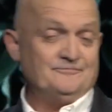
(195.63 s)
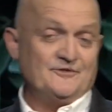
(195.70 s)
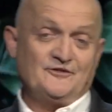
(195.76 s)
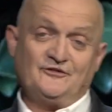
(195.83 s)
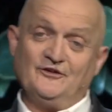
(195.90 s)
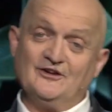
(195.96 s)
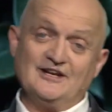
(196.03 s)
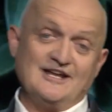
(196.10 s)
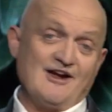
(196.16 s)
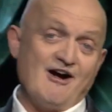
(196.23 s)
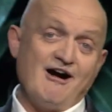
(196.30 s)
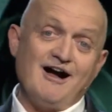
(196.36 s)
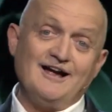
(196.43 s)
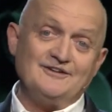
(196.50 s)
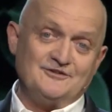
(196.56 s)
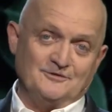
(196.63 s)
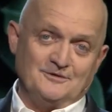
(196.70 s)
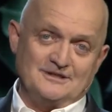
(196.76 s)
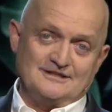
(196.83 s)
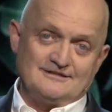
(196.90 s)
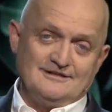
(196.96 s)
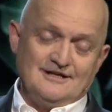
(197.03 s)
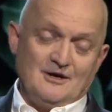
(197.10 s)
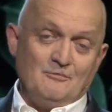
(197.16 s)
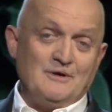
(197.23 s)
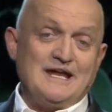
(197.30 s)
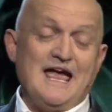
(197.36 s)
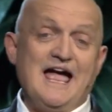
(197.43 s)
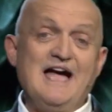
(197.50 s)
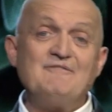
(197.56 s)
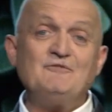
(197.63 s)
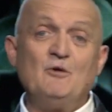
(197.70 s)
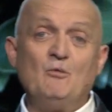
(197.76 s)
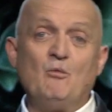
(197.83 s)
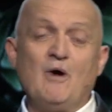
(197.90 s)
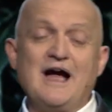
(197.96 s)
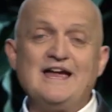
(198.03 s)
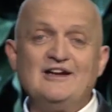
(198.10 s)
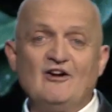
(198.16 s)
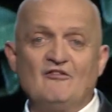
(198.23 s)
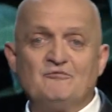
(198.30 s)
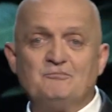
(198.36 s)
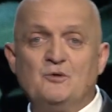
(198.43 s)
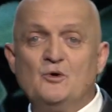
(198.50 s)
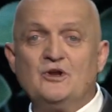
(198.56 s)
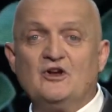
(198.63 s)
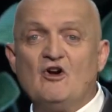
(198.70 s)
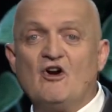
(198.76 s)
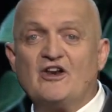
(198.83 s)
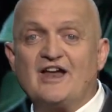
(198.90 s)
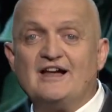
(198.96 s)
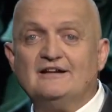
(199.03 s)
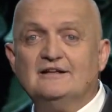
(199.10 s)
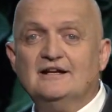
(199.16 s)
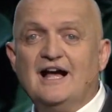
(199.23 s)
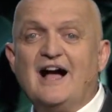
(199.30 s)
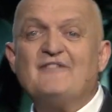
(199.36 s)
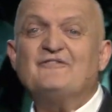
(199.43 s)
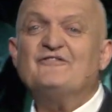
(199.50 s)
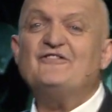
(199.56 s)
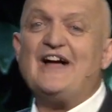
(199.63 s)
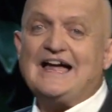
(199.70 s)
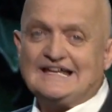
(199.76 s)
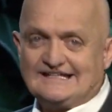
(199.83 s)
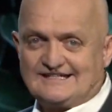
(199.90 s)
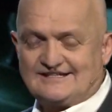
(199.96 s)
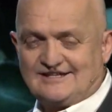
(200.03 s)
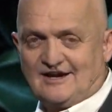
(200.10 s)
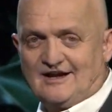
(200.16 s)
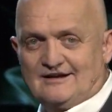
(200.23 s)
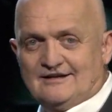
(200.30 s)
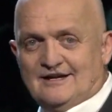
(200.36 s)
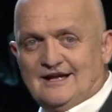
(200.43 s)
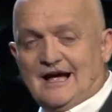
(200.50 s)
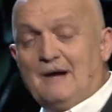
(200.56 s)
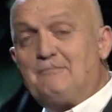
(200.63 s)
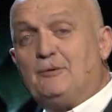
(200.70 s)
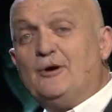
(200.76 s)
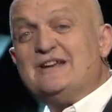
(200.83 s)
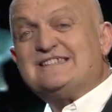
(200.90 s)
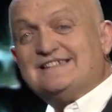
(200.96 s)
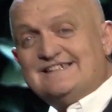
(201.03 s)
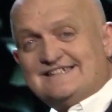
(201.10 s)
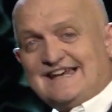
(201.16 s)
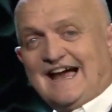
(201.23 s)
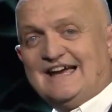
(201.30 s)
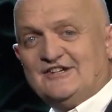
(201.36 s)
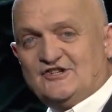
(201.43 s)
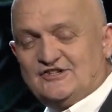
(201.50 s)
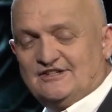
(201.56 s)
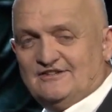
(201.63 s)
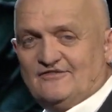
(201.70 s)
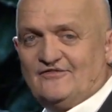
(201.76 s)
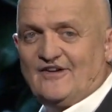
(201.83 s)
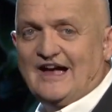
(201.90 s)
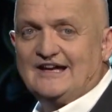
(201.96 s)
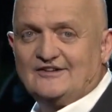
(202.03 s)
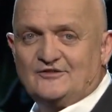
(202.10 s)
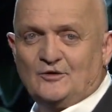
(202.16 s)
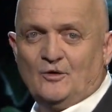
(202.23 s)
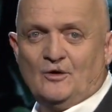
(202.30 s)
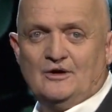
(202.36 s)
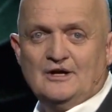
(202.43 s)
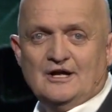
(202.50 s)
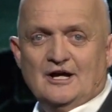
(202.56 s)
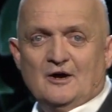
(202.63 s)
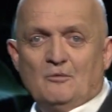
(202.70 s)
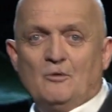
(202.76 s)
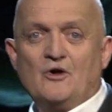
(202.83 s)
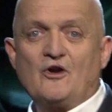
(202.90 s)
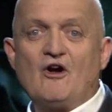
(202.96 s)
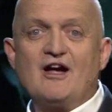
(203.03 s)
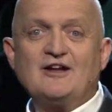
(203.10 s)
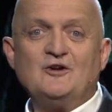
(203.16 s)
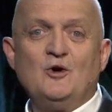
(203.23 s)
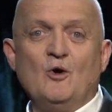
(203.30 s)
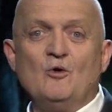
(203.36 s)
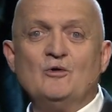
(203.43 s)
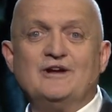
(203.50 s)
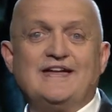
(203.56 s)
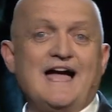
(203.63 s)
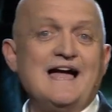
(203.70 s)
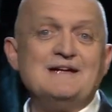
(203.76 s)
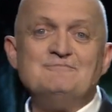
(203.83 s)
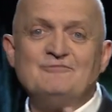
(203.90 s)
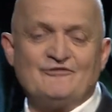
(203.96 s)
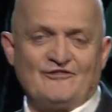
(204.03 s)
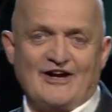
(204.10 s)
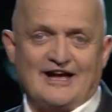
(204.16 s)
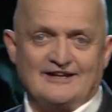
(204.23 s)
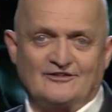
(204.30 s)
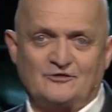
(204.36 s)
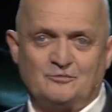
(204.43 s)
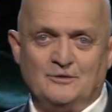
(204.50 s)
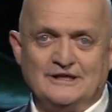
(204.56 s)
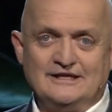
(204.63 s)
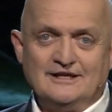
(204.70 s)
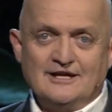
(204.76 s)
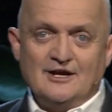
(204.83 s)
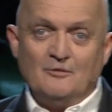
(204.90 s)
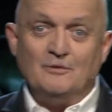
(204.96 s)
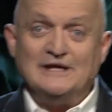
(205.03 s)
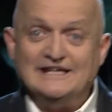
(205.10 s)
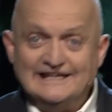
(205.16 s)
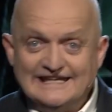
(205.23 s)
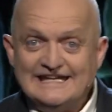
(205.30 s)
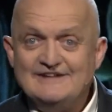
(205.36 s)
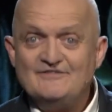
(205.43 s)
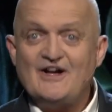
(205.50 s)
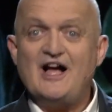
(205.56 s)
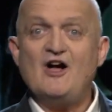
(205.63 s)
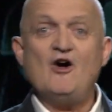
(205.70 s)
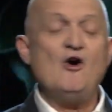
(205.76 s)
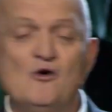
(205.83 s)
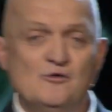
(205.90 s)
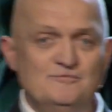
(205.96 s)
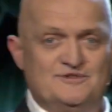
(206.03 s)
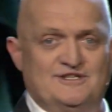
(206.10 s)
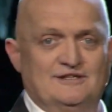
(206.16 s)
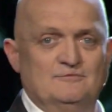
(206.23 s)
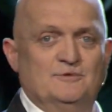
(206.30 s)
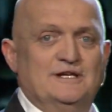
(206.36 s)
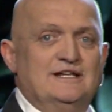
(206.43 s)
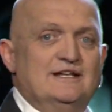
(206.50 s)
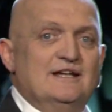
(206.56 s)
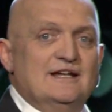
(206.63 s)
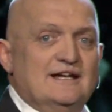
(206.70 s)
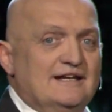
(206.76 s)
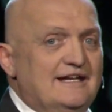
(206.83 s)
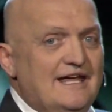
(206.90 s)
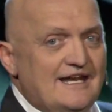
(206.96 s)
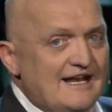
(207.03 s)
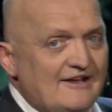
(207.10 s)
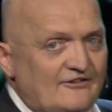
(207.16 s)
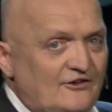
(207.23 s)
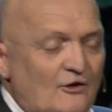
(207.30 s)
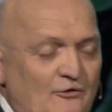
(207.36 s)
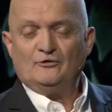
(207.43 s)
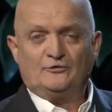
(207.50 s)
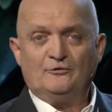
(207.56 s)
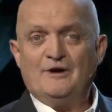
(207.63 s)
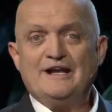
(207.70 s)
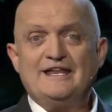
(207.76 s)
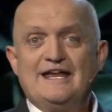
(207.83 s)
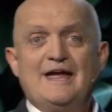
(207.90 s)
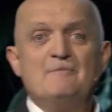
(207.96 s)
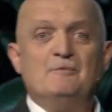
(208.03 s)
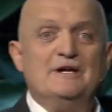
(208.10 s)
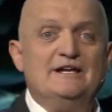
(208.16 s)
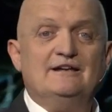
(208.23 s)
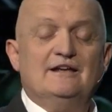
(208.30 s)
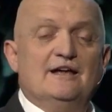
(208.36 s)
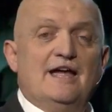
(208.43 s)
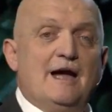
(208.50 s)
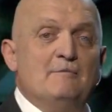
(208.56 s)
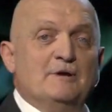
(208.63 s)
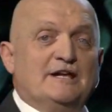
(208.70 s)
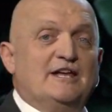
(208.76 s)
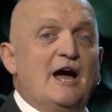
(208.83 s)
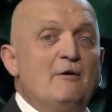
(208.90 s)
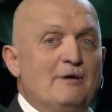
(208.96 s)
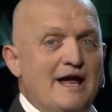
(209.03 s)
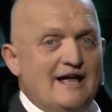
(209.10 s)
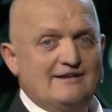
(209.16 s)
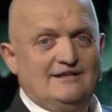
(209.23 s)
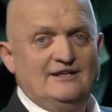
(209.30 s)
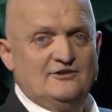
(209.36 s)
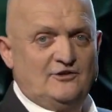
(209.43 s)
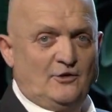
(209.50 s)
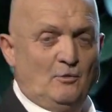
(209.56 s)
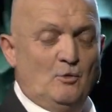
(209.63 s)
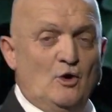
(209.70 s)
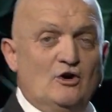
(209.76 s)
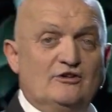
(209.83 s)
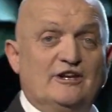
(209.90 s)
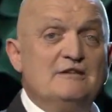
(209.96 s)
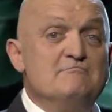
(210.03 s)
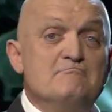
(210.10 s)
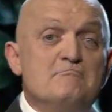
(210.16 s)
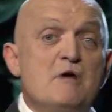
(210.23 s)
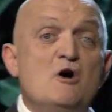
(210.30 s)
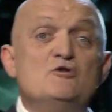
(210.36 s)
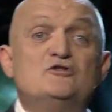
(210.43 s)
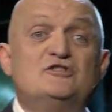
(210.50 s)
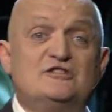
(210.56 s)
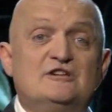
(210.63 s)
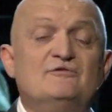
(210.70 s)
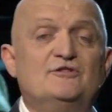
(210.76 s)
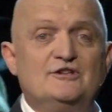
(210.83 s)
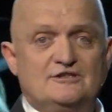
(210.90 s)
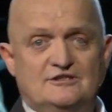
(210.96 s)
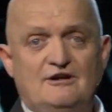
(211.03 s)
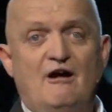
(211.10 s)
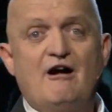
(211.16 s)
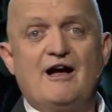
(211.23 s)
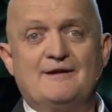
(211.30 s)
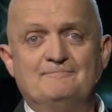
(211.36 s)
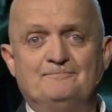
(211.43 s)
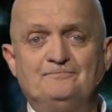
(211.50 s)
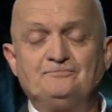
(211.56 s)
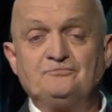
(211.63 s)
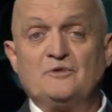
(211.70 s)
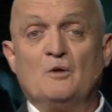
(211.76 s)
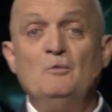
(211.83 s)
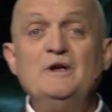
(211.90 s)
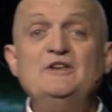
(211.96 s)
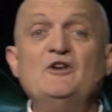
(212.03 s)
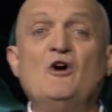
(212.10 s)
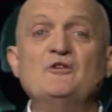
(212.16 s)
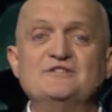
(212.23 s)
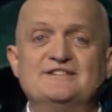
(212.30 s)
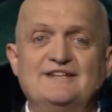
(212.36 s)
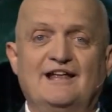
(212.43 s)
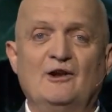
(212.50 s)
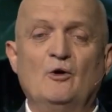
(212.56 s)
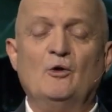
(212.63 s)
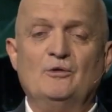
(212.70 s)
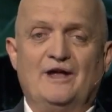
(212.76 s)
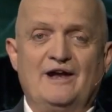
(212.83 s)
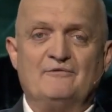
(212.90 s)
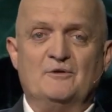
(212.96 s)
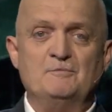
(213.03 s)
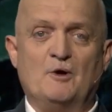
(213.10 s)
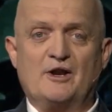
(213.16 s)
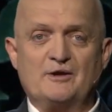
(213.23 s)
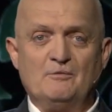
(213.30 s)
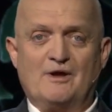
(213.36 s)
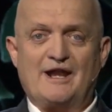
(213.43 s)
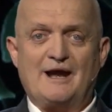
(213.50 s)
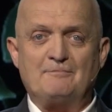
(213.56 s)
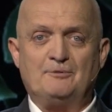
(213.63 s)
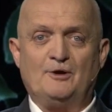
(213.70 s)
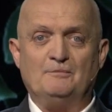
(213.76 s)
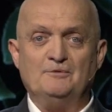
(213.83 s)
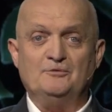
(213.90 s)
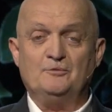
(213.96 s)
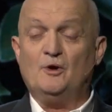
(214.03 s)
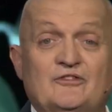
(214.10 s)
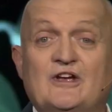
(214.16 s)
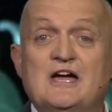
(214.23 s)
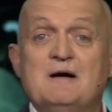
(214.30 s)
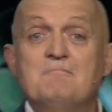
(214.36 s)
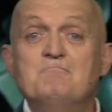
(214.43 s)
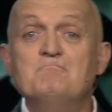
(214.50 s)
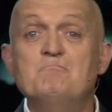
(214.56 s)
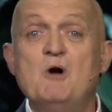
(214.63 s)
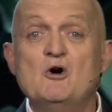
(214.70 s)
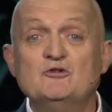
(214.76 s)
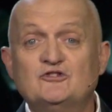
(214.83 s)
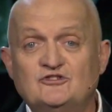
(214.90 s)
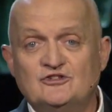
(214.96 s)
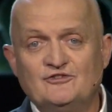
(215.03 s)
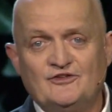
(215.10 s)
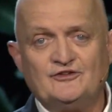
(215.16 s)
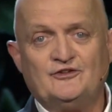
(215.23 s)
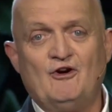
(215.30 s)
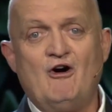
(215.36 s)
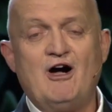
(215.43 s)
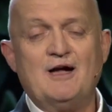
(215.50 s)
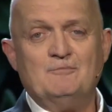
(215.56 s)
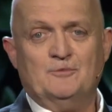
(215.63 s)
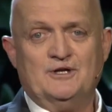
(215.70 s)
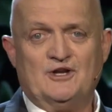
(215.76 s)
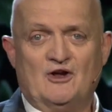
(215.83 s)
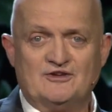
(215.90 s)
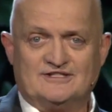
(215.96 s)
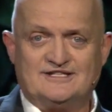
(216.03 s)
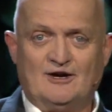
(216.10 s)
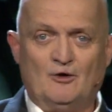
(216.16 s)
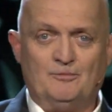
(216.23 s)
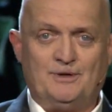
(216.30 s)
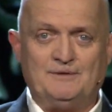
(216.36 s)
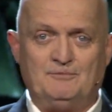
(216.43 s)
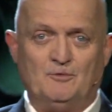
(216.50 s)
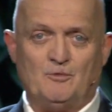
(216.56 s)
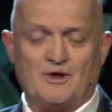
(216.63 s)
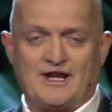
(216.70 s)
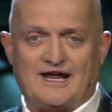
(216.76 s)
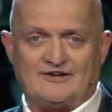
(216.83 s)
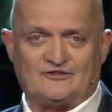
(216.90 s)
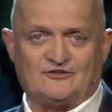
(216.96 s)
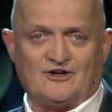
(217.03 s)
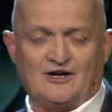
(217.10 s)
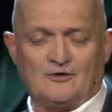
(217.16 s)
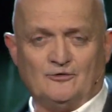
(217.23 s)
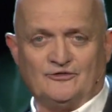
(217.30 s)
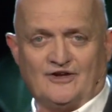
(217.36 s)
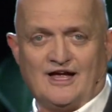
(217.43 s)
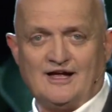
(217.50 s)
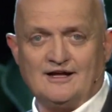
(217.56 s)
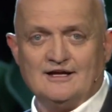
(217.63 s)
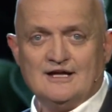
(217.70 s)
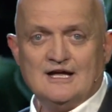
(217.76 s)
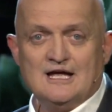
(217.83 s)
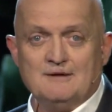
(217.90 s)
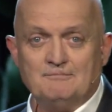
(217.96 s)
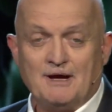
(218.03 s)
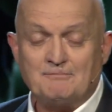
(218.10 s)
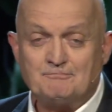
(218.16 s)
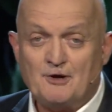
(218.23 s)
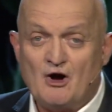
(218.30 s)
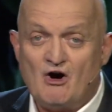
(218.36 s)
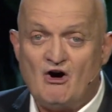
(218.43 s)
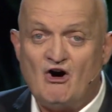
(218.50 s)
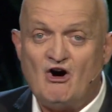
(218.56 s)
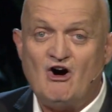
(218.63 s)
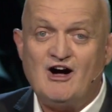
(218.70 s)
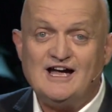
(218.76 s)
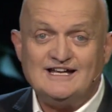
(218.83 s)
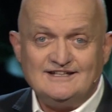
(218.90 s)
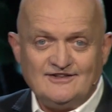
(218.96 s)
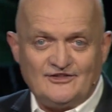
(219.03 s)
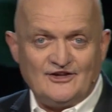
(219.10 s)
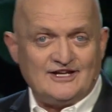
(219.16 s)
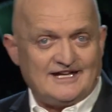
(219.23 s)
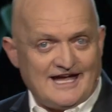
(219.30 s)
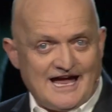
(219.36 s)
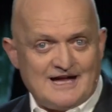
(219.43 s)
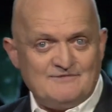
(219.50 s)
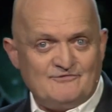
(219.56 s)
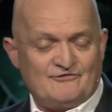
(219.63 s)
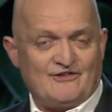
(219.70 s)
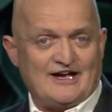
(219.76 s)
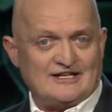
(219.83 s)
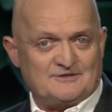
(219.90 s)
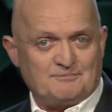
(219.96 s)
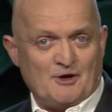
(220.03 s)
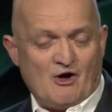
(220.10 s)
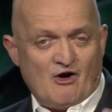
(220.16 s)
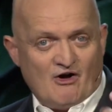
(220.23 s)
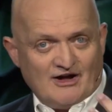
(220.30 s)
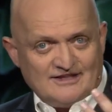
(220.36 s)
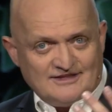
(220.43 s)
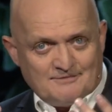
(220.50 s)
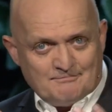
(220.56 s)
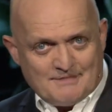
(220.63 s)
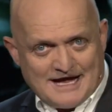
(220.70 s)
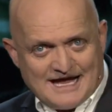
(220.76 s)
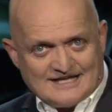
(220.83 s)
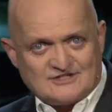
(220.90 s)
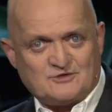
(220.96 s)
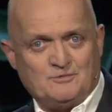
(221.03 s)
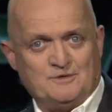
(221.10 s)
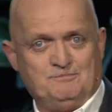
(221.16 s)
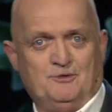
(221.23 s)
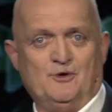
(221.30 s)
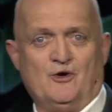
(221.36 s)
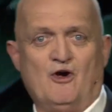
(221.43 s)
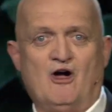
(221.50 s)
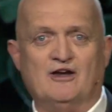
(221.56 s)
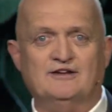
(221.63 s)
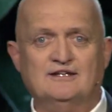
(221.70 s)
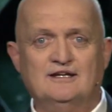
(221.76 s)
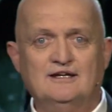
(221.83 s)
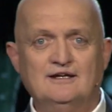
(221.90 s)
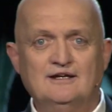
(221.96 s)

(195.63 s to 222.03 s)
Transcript: certainly I do it, we have a way of putting on a face, a presentation face, or what I call game face. We leave our homes and we get ourselves ready and we go out into the world. And most of the time, we don't tell everybody what our problems was. Most of the time, we don't tell people what our struggles are. But behind the game face, behind the mask we put on,